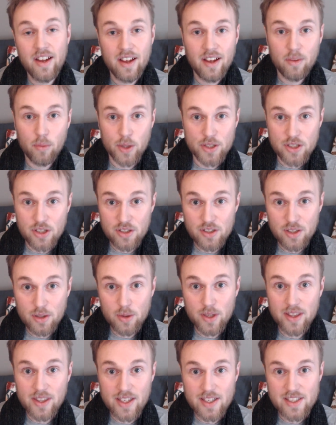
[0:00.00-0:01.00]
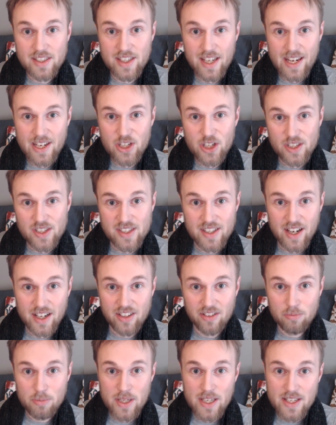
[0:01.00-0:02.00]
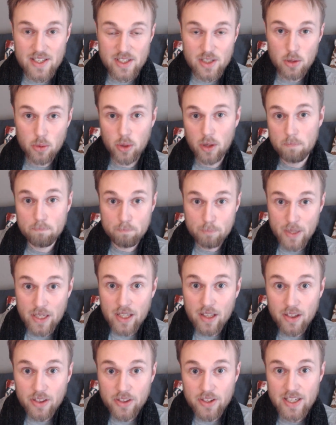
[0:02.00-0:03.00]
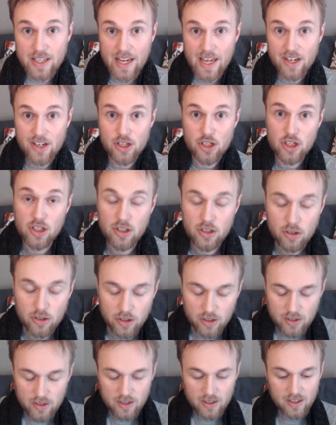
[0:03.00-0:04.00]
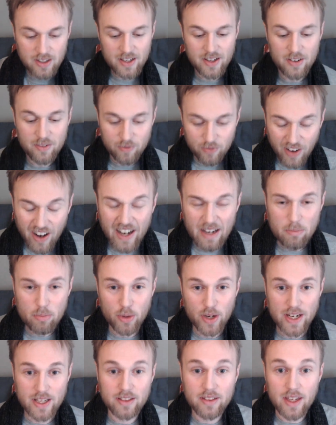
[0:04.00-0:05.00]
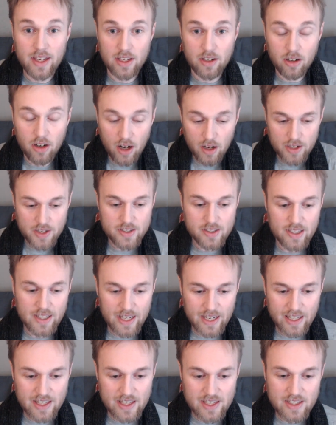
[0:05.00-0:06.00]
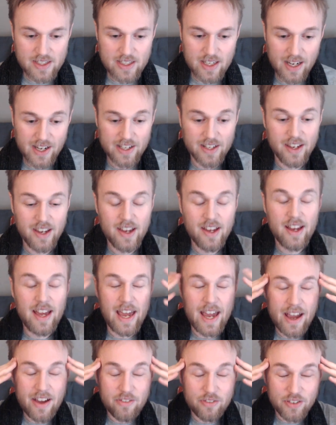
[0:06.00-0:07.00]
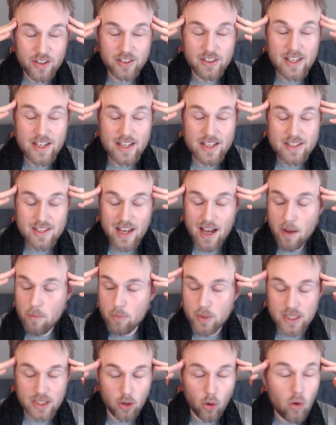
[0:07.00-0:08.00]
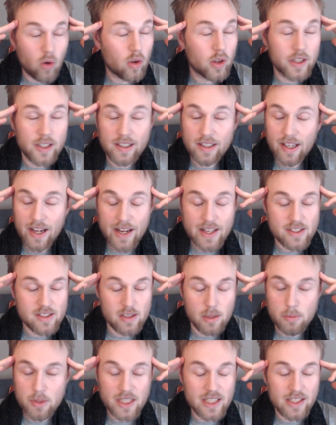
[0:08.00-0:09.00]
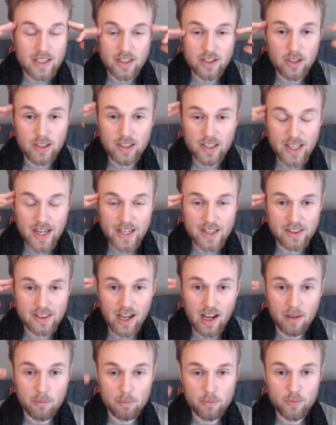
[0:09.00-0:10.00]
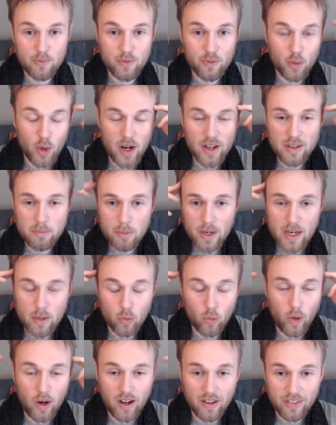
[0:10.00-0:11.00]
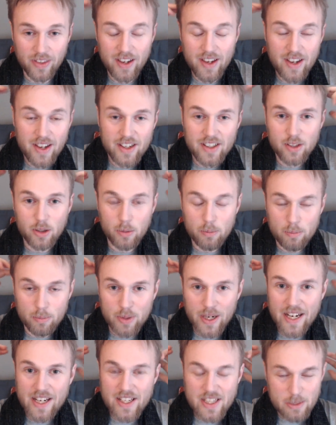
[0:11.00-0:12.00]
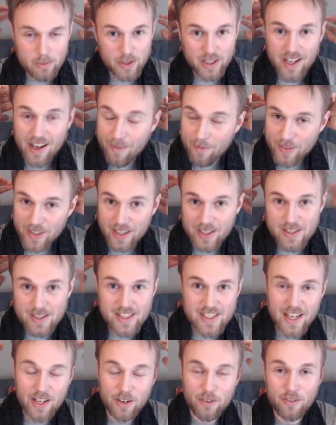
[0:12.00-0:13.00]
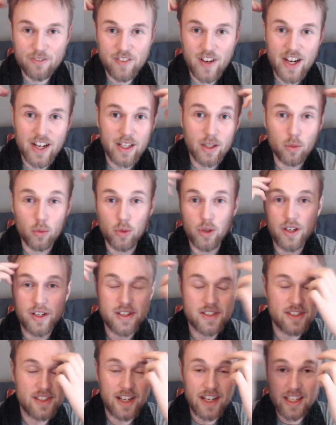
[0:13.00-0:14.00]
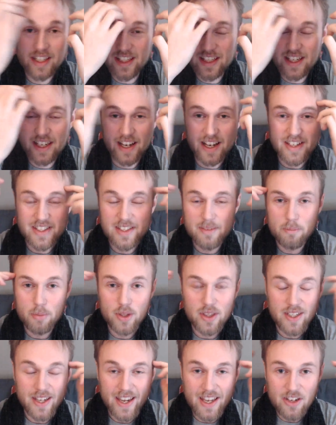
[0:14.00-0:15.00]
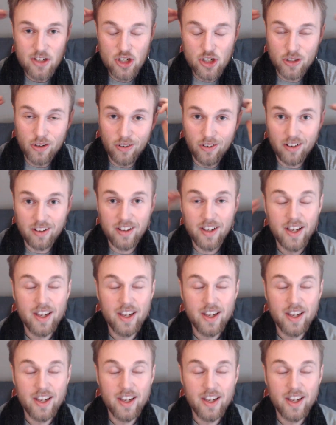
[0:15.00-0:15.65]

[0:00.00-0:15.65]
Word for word: What you do in this stage as an I N F P is you are building energy. You're vibrating. Honestly, inside, everything is happening. All the lights are beginning to light up. One by one, your brain is becoming a set of fireworks and ideas and potential.